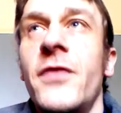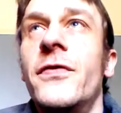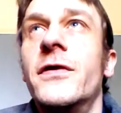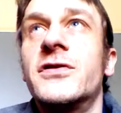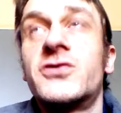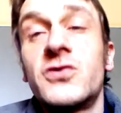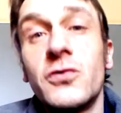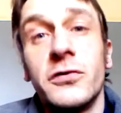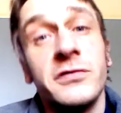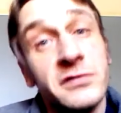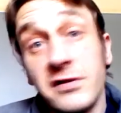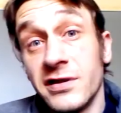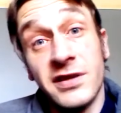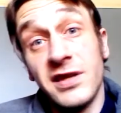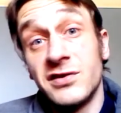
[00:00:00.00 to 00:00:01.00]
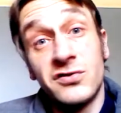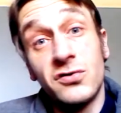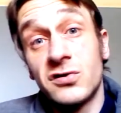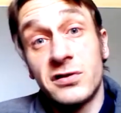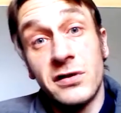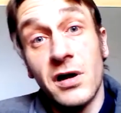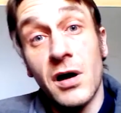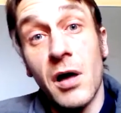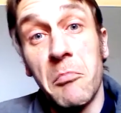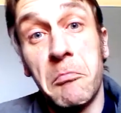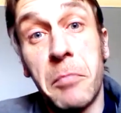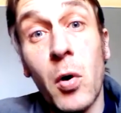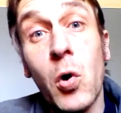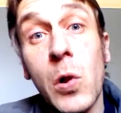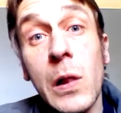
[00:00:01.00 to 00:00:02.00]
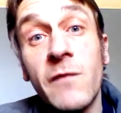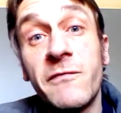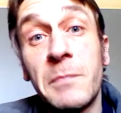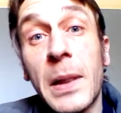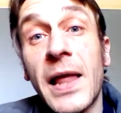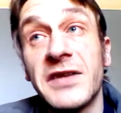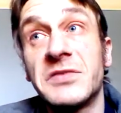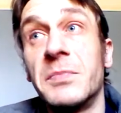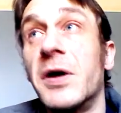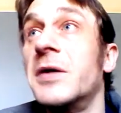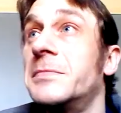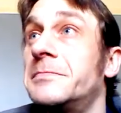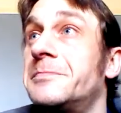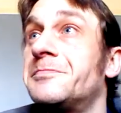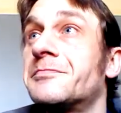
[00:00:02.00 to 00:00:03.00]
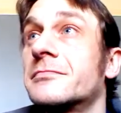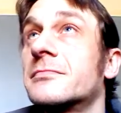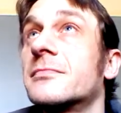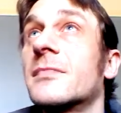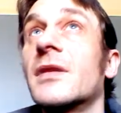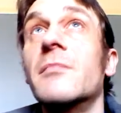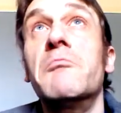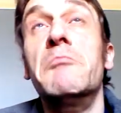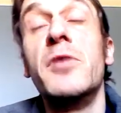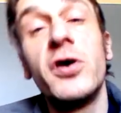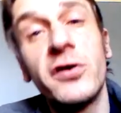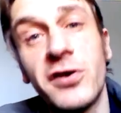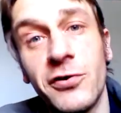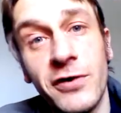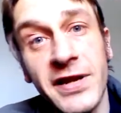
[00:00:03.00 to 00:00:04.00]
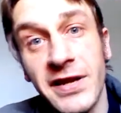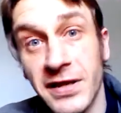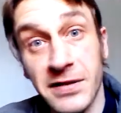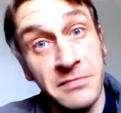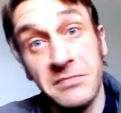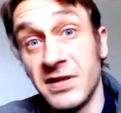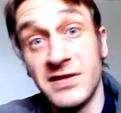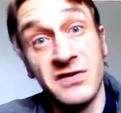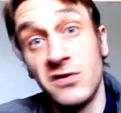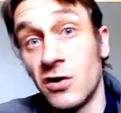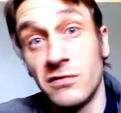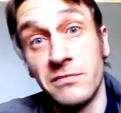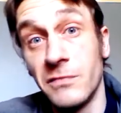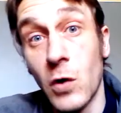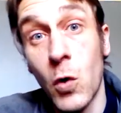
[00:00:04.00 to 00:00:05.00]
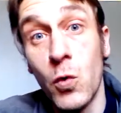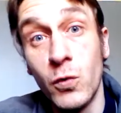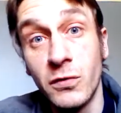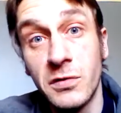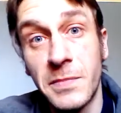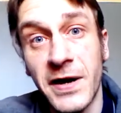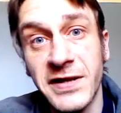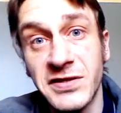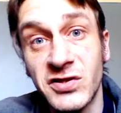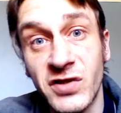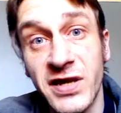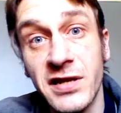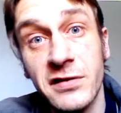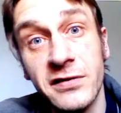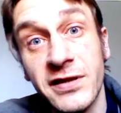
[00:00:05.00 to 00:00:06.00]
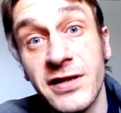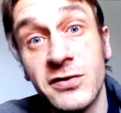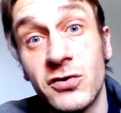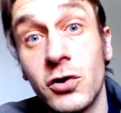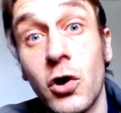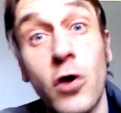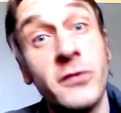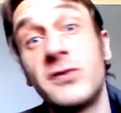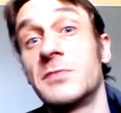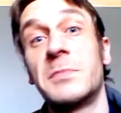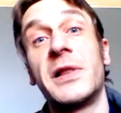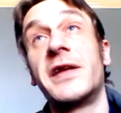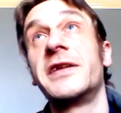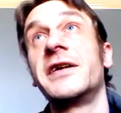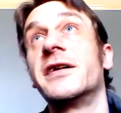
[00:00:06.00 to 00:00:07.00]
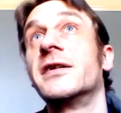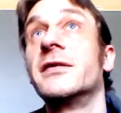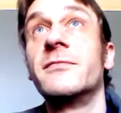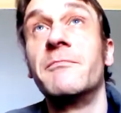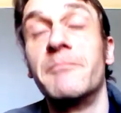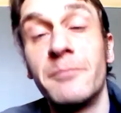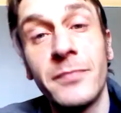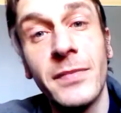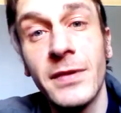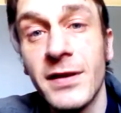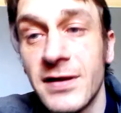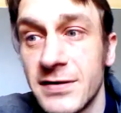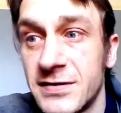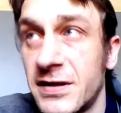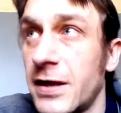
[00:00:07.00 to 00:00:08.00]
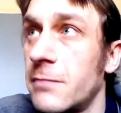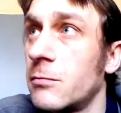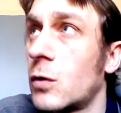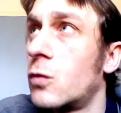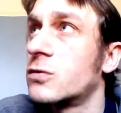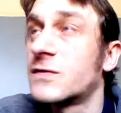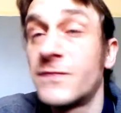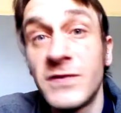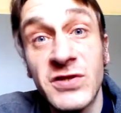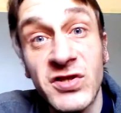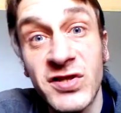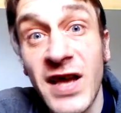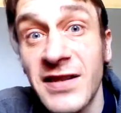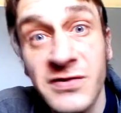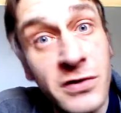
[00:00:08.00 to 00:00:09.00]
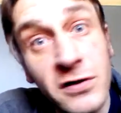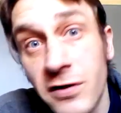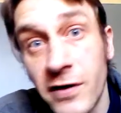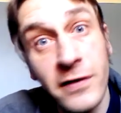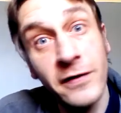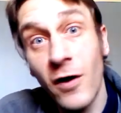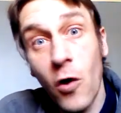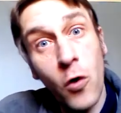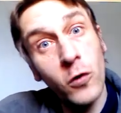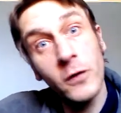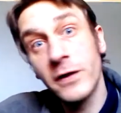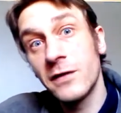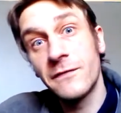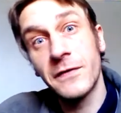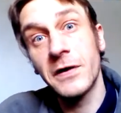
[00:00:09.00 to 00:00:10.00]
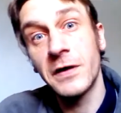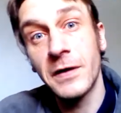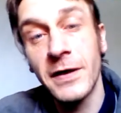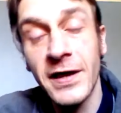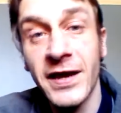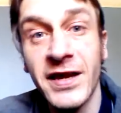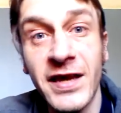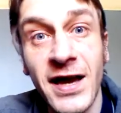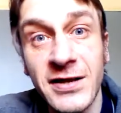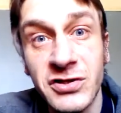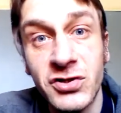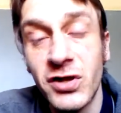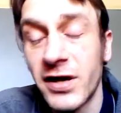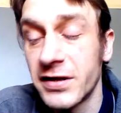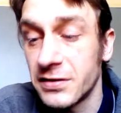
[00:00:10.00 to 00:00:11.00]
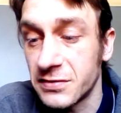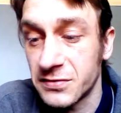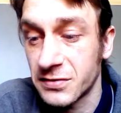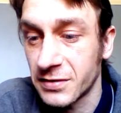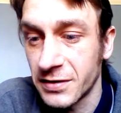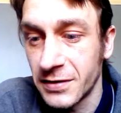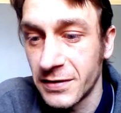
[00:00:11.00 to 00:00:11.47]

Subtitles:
The sun is just a ball of plasma. Mercury is not owned by Satan, it's God's planet. Same goes for Saturn and all the other gas giants.